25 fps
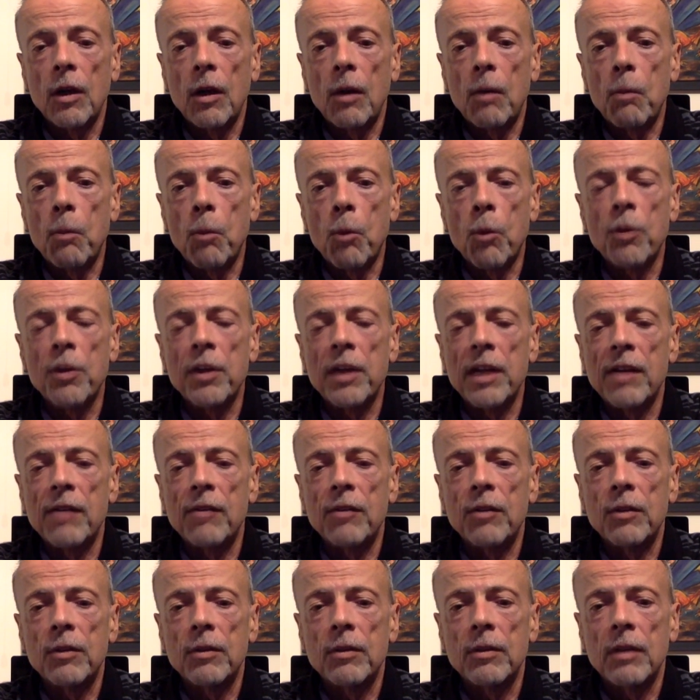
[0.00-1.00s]
More than
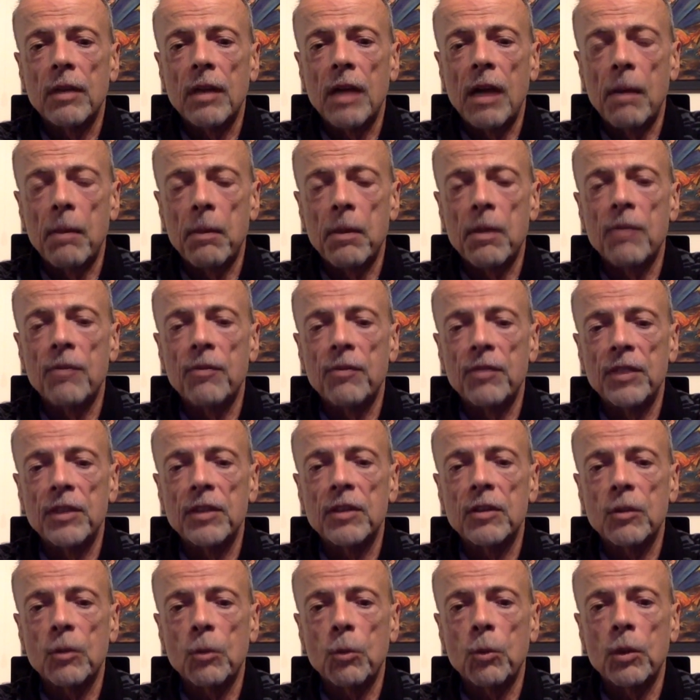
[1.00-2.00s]
ever, I'm
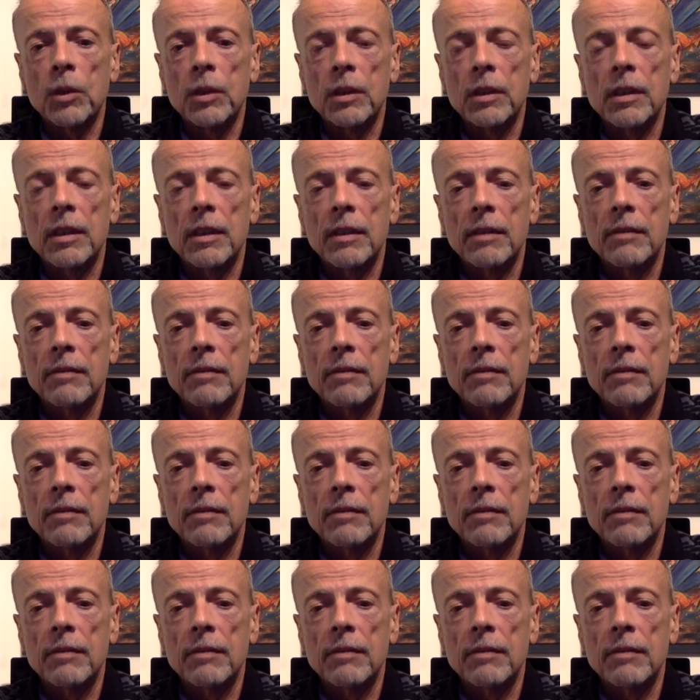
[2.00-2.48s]
convinced of one thing.